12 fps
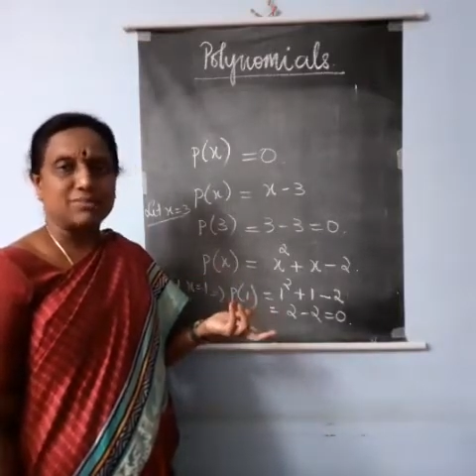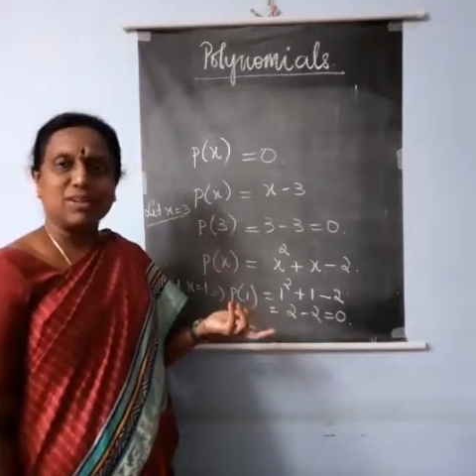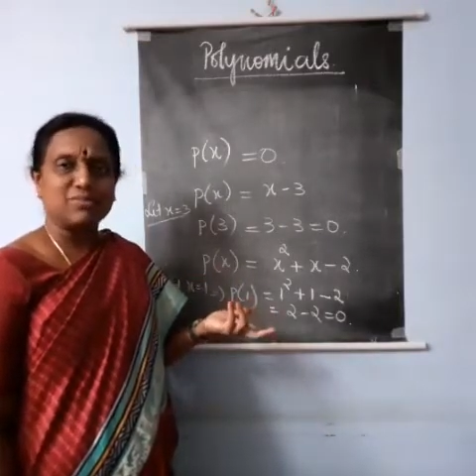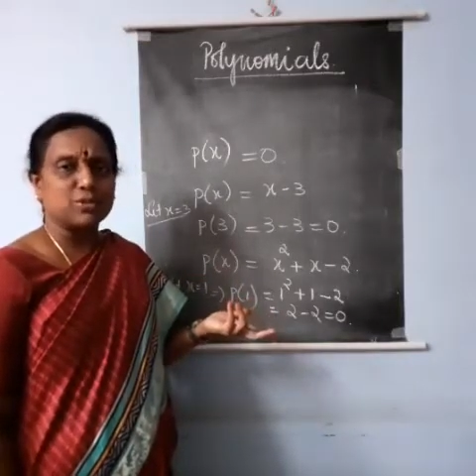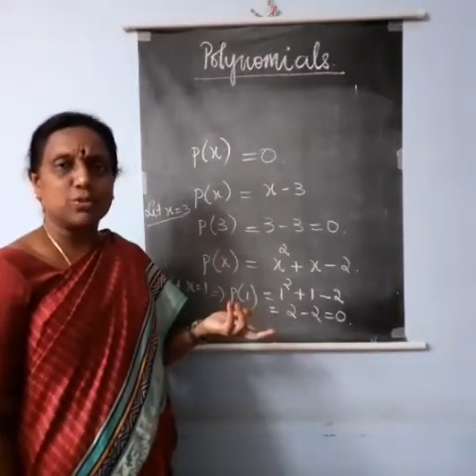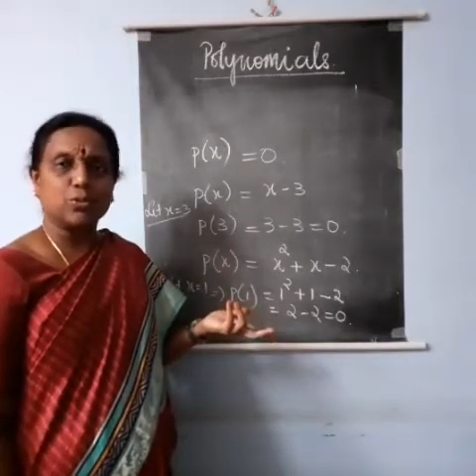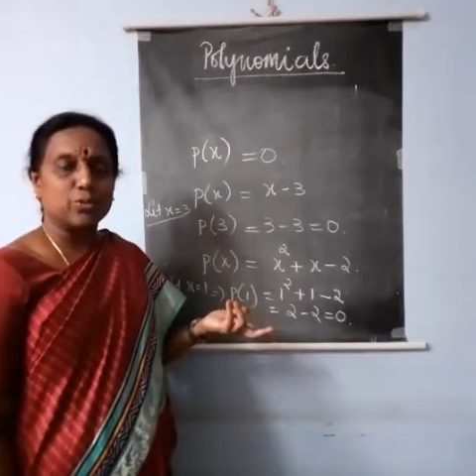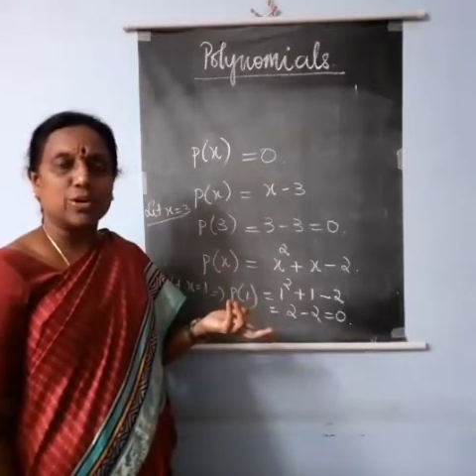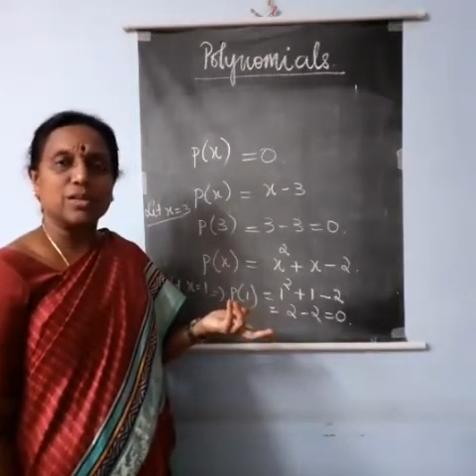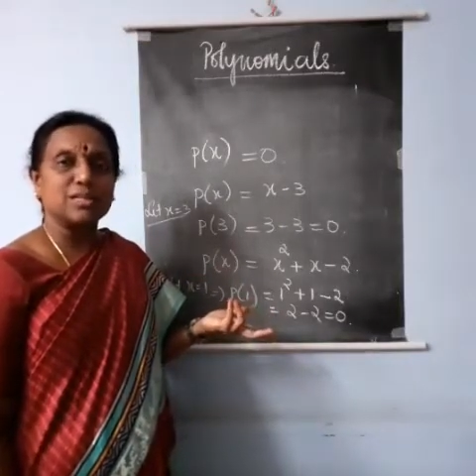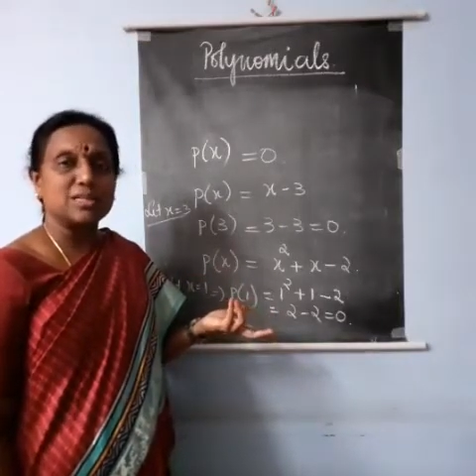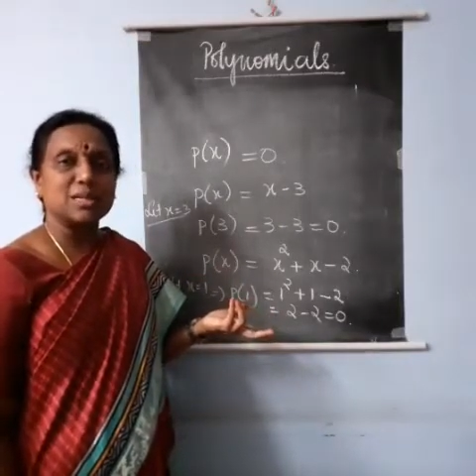We have to go
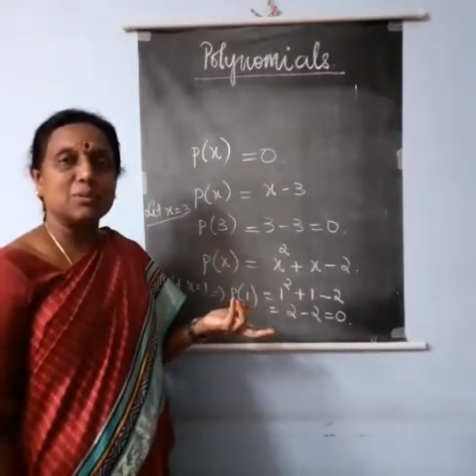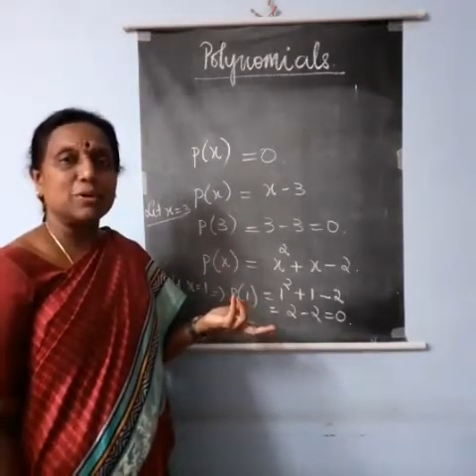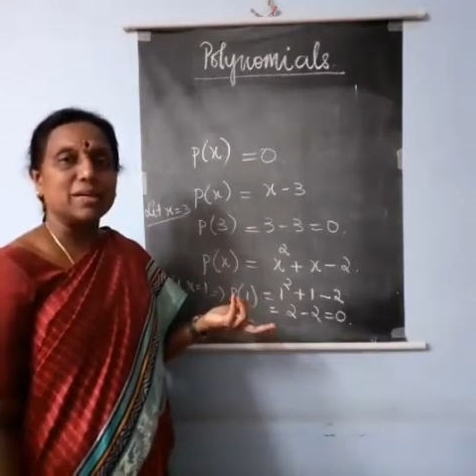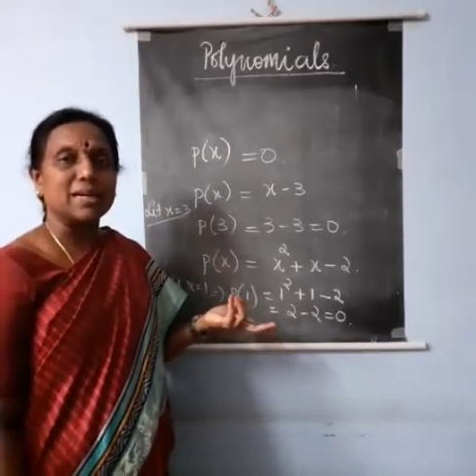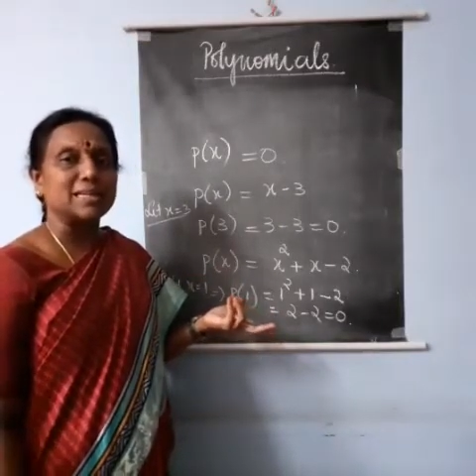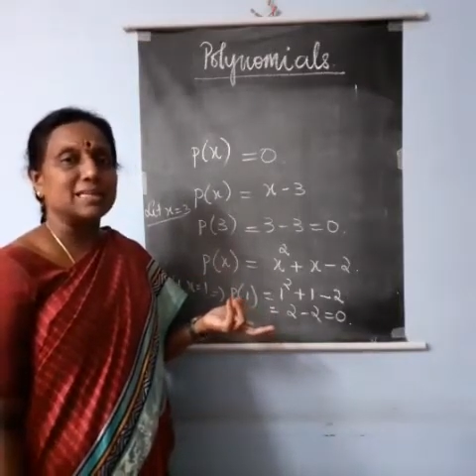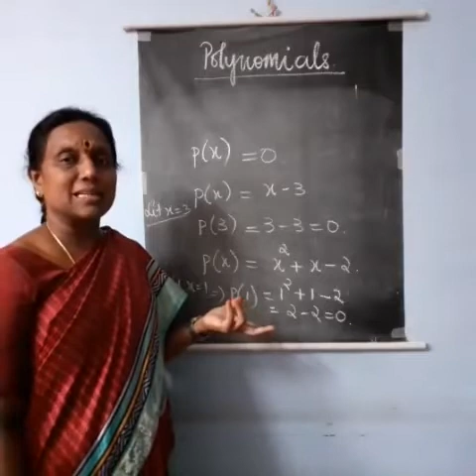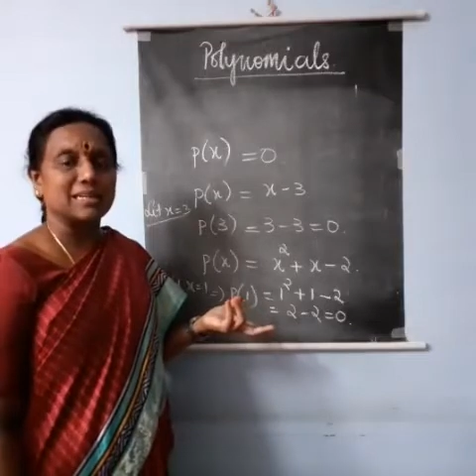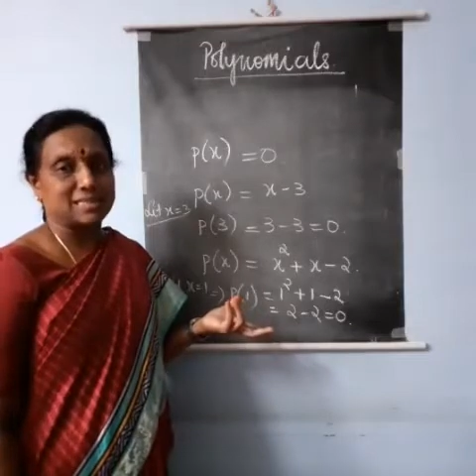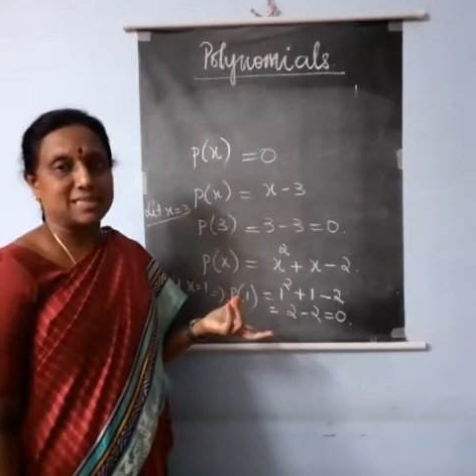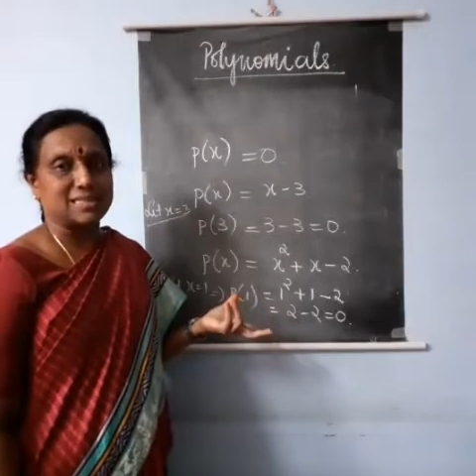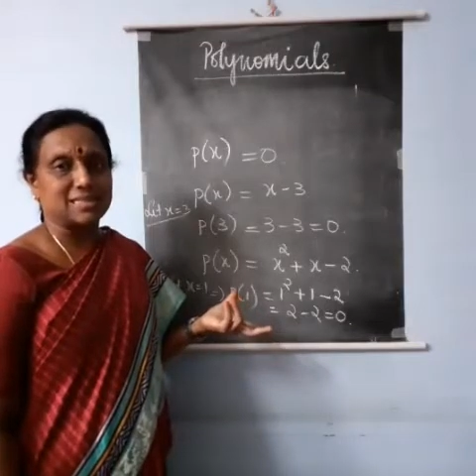on till we get the
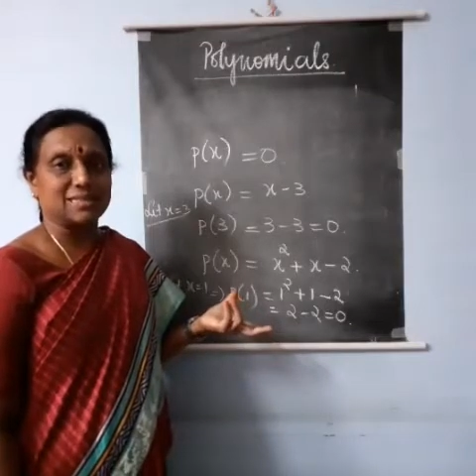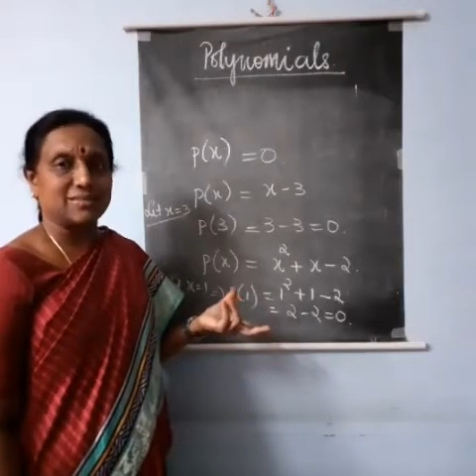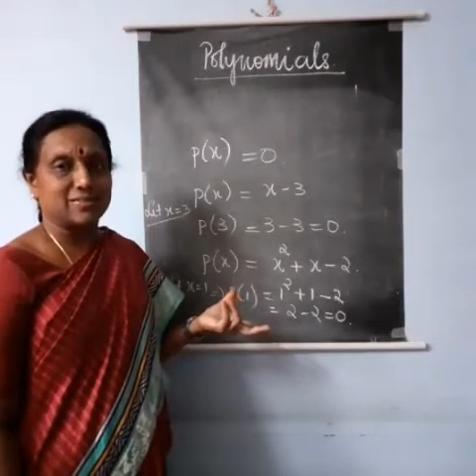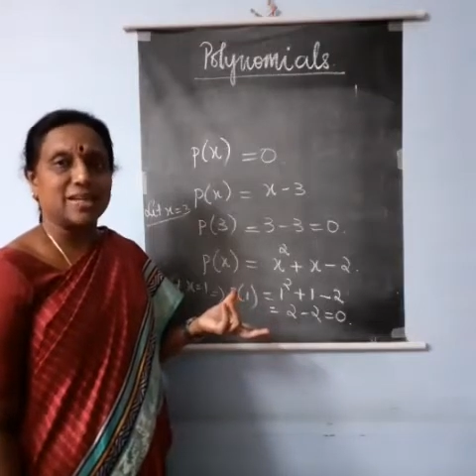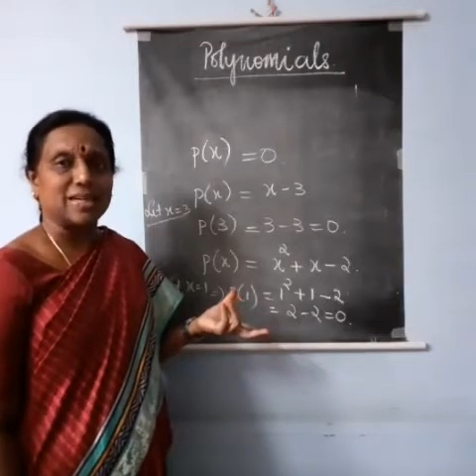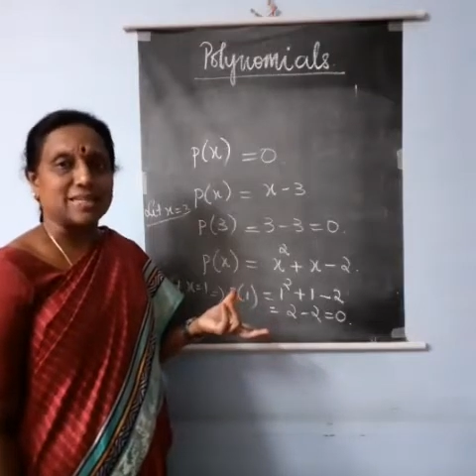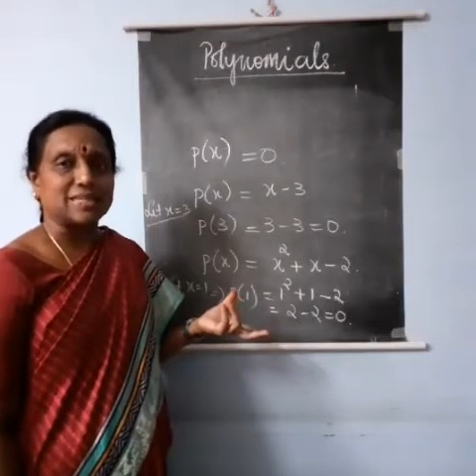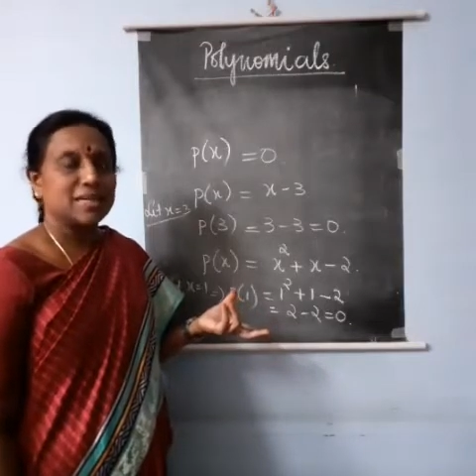answer, right?